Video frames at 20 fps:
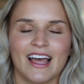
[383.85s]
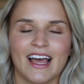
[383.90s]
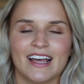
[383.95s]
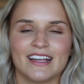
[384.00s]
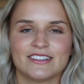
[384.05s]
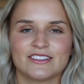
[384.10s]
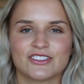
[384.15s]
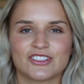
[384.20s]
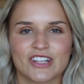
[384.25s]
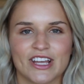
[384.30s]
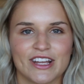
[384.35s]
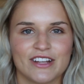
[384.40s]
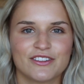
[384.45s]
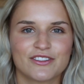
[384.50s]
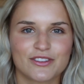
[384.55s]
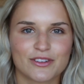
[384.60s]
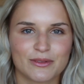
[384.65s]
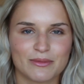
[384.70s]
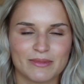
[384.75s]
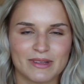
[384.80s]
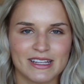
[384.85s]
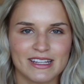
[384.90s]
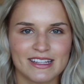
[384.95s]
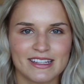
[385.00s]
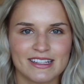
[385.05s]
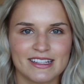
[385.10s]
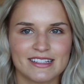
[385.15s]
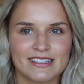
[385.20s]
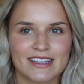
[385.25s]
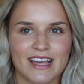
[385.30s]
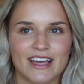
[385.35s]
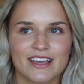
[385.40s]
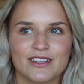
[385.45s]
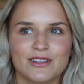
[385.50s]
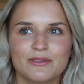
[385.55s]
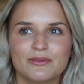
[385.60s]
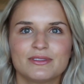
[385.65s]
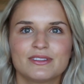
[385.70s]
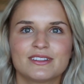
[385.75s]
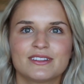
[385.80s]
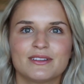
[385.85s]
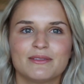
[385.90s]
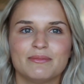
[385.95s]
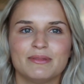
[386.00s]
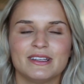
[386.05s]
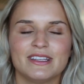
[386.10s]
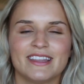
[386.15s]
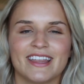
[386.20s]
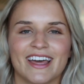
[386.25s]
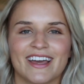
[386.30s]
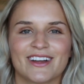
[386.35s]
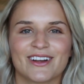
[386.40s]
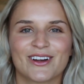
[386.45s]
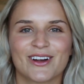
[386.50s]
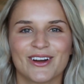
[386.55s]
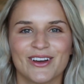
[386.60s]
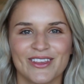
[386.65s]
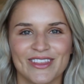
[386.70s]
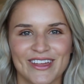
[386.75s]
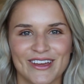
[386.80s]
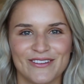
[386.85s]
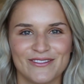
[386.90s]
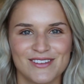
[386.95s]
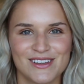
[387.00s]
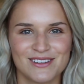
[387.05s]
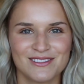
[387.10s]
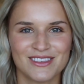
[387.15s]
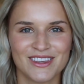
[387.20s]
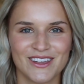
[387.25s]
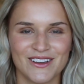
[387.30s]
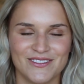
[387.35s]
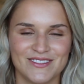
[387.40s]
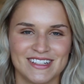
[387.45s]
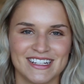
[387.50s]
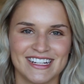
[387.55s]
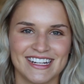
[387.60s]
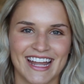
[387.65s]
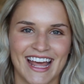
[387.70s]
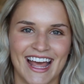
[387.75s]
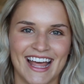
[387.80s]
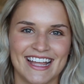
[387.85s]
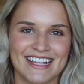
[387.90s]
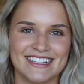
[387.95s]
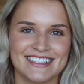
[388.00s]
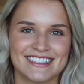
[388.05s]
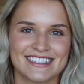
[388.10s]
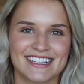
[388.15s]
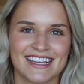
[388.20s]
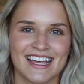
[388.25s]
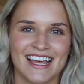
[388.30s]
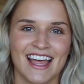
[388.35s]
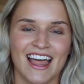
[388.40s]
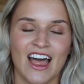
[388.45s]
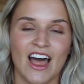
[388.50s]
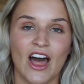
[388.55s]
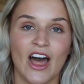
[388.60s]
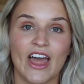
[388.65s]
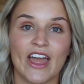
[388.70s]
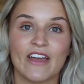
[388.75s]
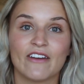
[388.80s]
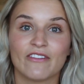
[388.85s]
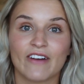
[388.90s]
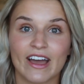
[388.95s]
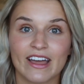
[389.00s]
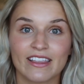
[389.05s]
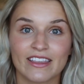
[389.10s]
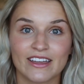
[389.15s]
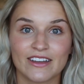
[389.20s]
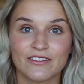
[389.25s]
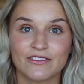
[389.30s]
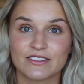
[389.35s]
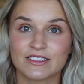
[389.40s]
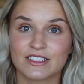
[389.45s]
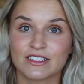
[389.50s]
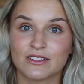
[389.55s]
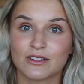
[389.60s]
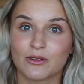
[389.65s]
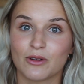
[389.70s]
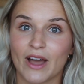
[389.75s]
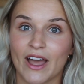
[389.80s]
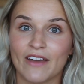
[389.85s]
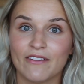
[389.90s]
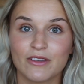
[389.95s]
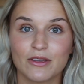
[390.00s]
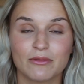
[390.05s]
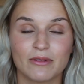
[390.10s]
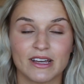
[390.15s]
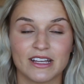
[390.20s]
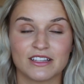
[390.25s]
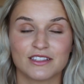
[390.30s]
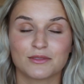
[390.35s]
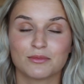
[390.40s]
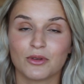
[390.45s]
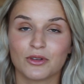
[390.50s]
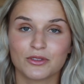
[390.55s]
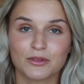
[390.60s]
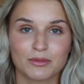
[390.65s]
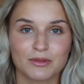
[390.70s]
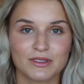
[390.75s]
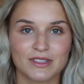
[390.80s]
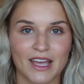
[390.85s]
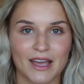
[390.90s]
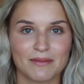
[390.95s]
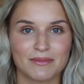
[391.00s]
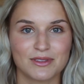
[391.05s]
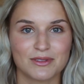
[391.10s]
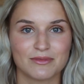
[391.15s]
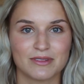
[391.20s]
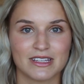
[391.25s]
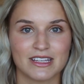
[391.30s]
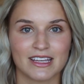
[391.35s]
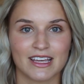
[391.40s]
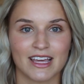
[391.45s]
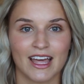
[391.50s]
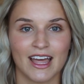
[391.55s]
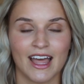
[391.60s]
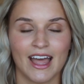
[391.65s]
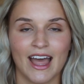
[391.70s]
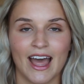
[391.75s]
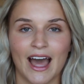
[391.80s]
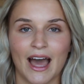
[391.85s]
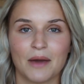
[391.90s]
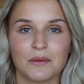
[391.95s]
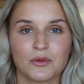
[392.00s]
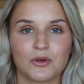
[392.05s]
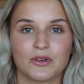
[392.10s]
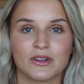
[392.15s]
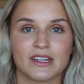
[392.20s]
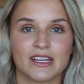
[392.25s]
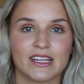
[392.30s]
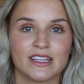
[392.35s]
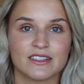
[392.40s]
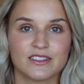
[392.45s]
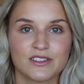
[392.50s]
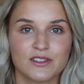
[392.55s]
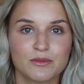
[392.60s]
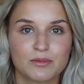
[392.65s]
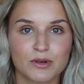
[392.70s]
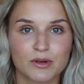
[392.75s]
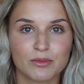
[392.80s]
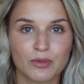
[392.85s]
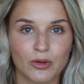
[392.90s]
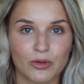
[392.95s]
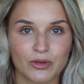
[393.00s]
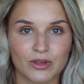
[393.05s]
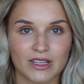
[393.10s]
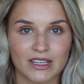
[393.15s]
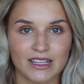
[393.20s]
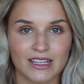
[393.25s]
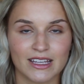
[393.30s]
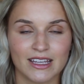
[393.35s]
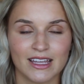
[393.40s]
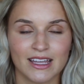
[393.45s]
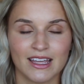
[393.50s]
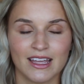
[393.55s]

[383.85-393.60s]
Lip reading: has changed for me is I used to be that girl that viewed lifting as, if I lift heavy weights multiple times a week, I'm going to get super bulky